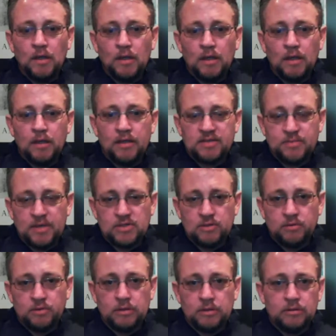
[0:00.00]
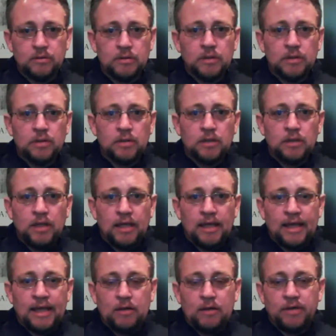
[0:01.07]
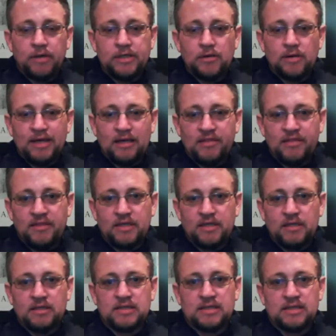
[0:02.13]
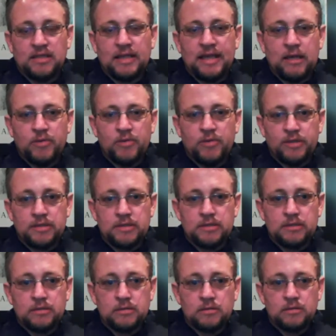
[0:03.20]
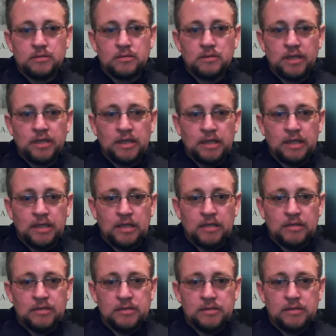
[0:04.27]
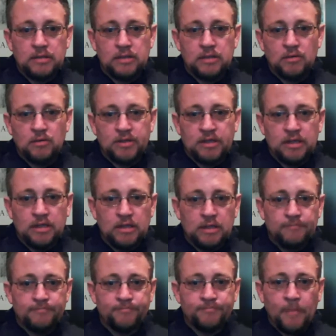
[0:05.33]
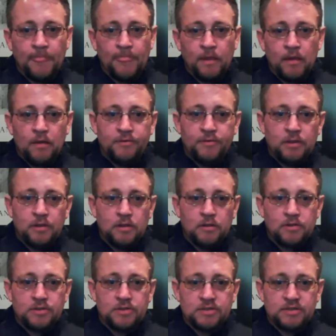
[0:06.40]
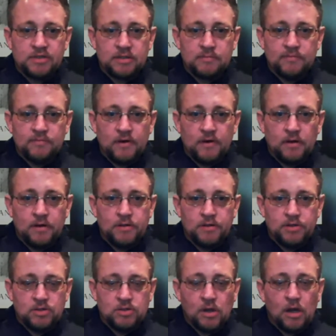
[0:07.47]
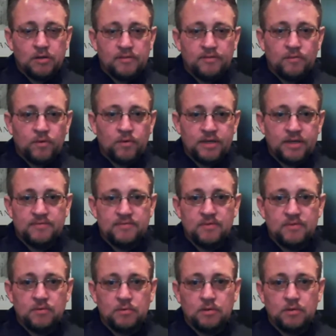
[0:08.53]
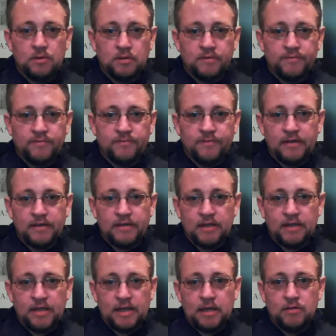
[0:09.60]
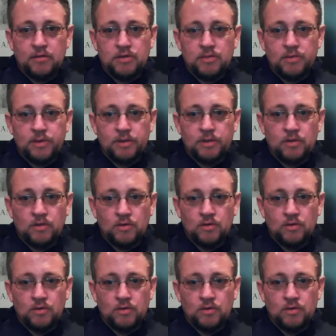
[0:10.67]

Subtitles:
especially, how do I know how thick the slab is? And, you know, again, there's some very destructive ways, if you will, of finding that out, doing